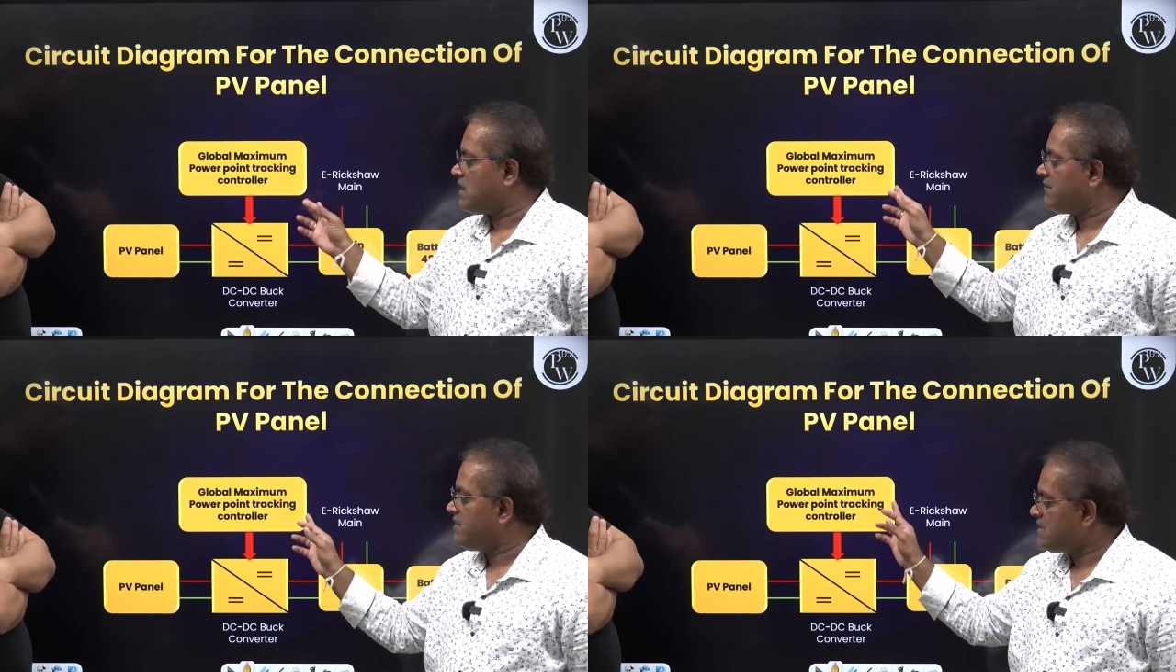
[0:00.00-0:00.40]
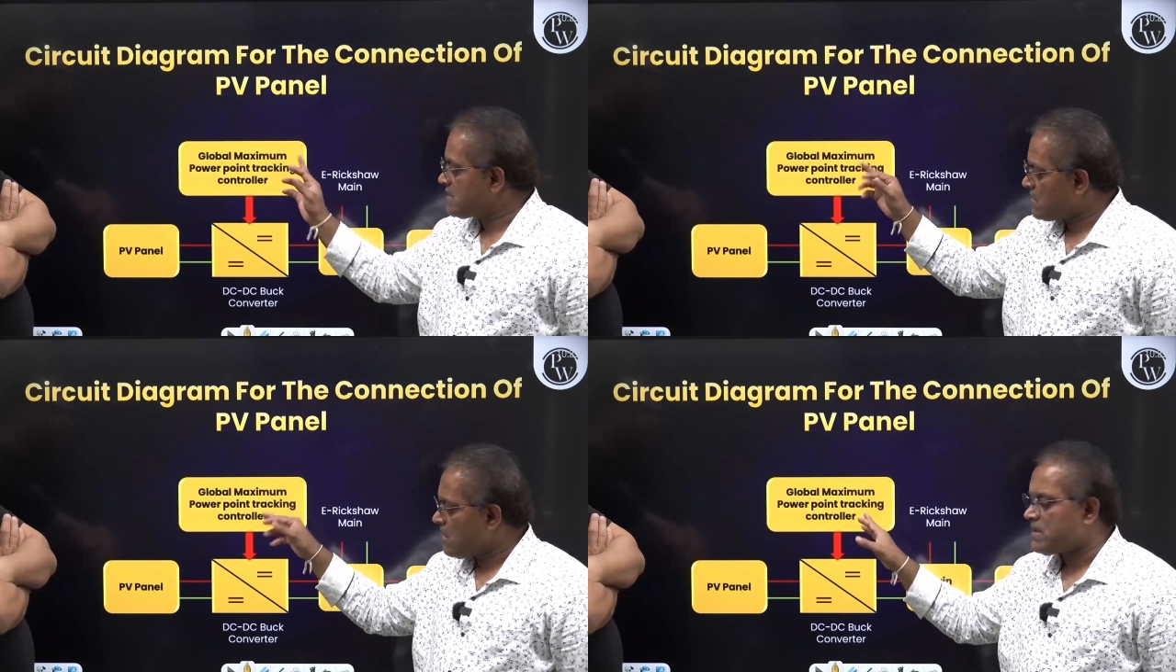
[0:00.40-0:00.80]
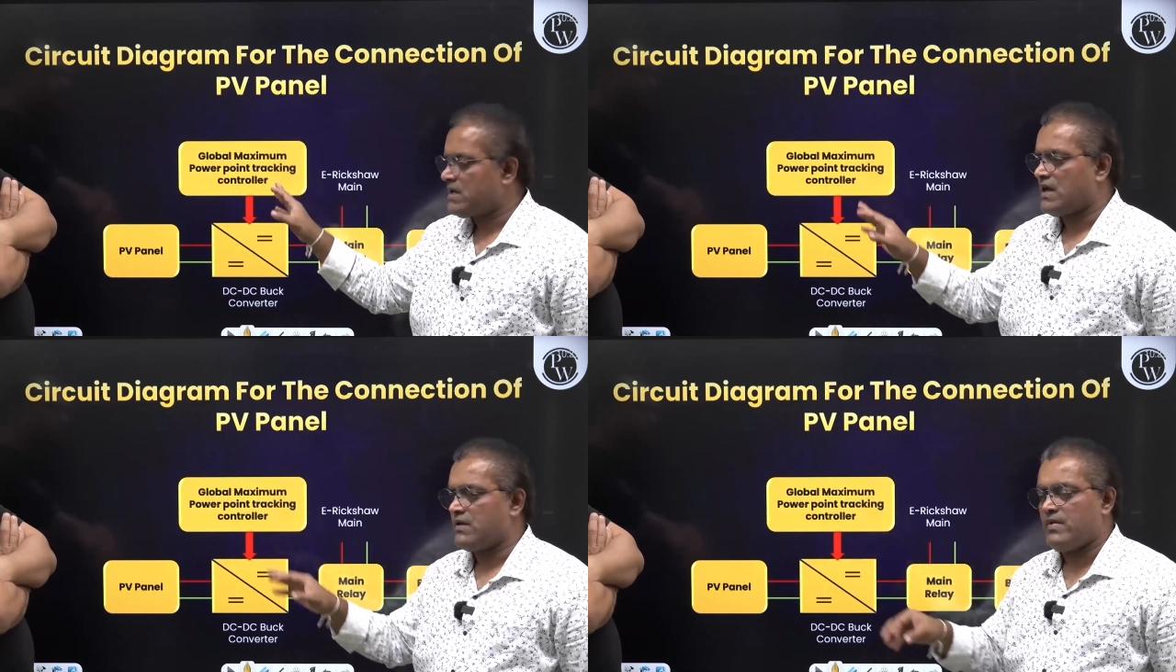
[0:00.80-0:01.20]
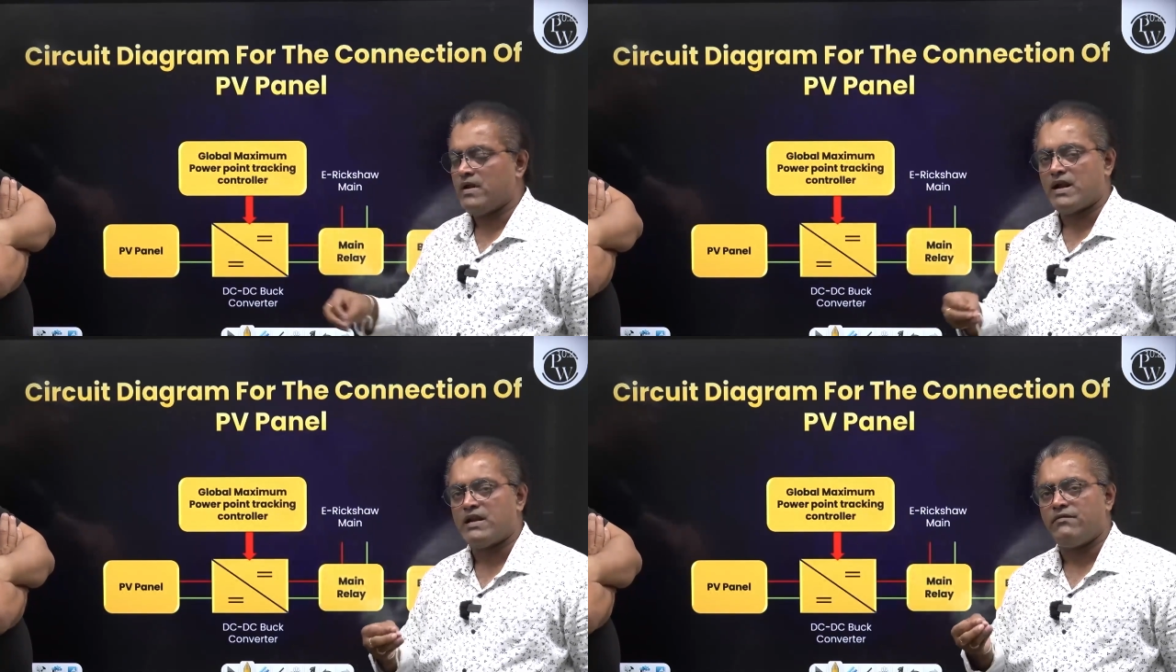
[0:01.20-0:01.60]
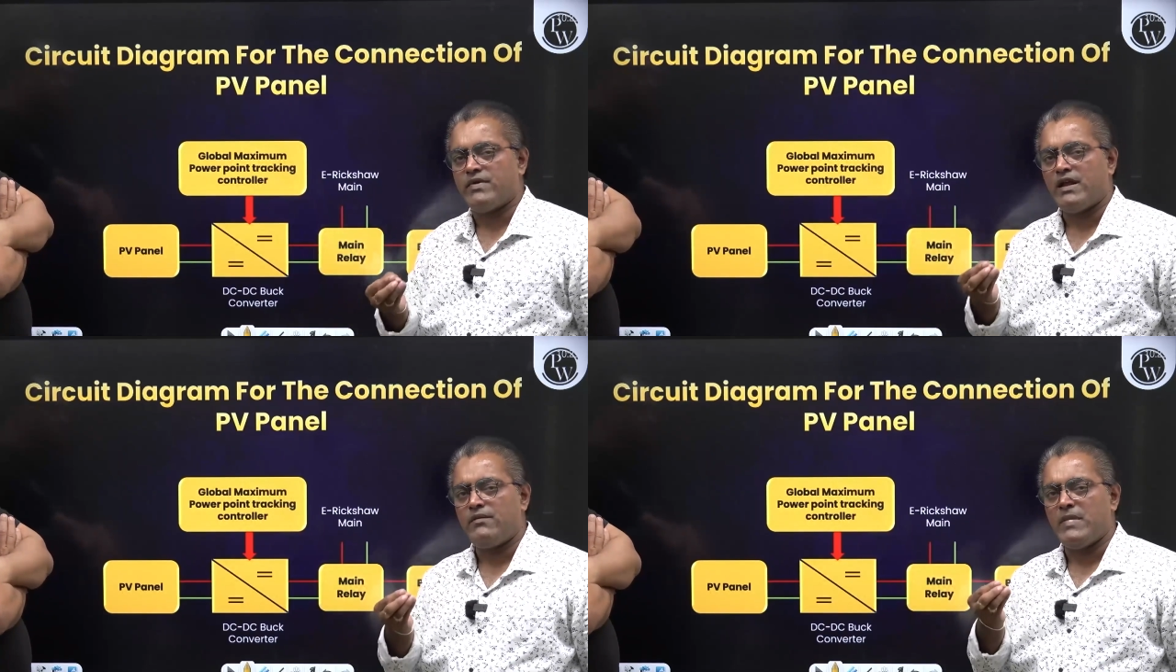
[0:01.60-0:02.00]
If this is not there, we will get the
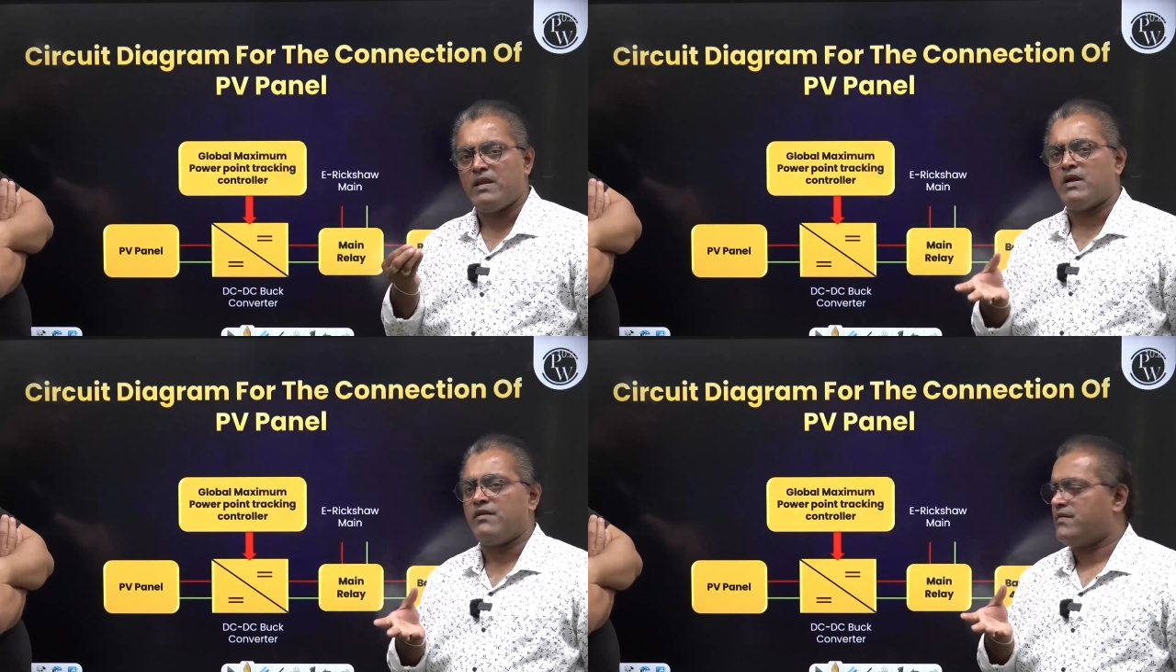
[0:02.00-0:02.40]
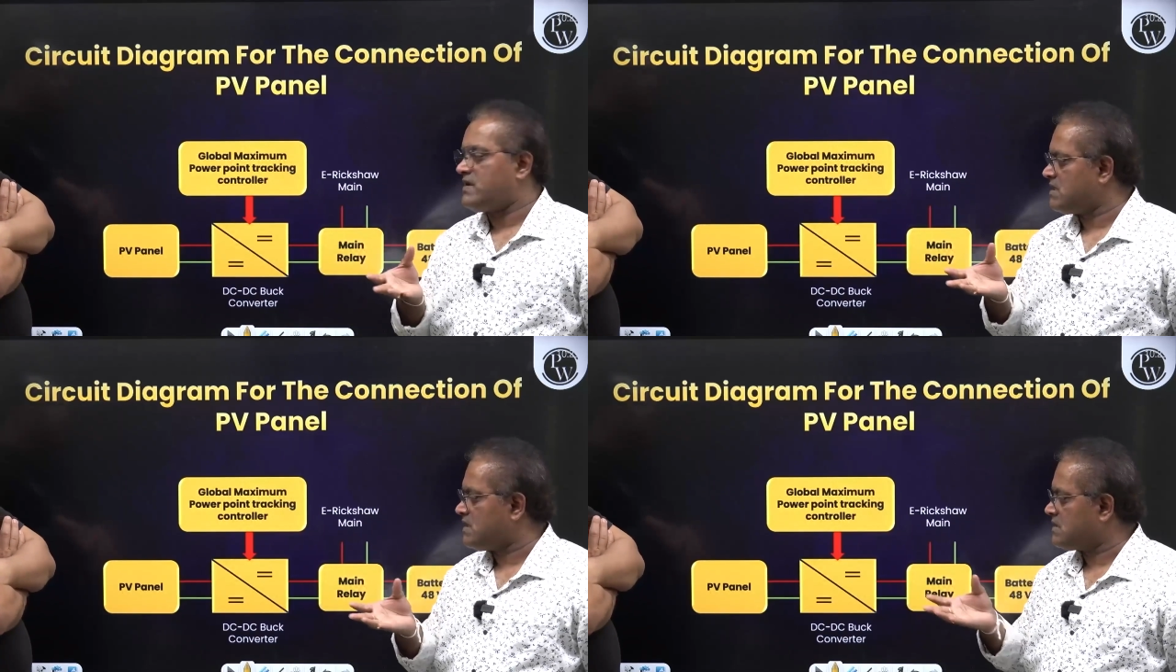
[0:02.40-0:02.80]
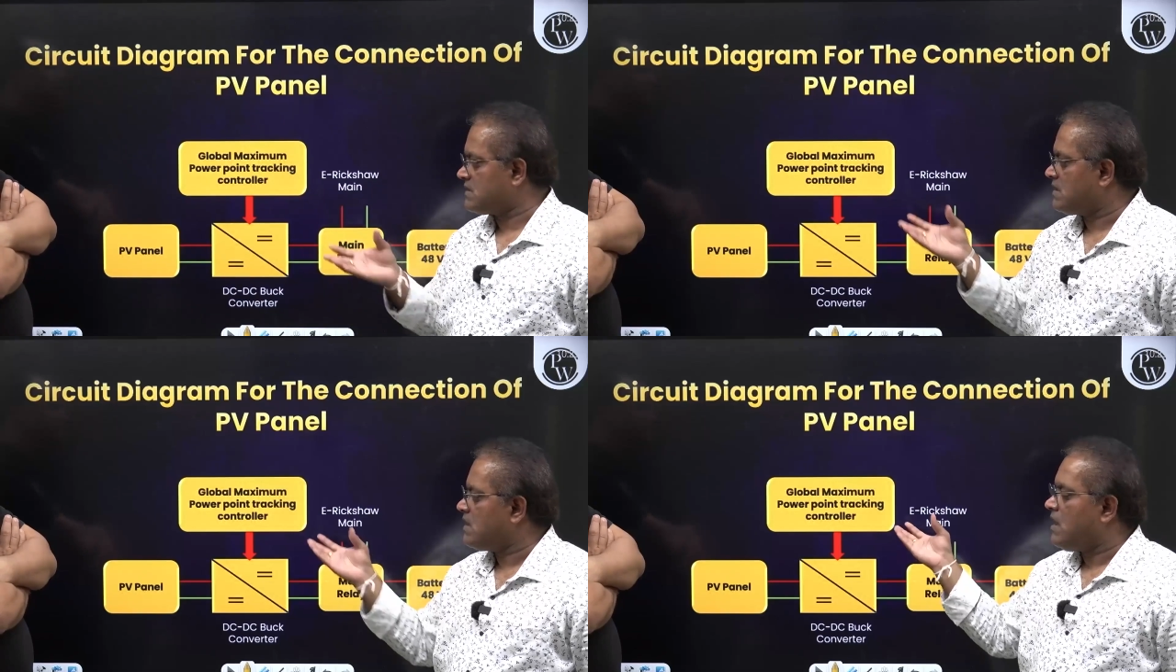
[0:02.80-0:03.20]
very minimal efficiency.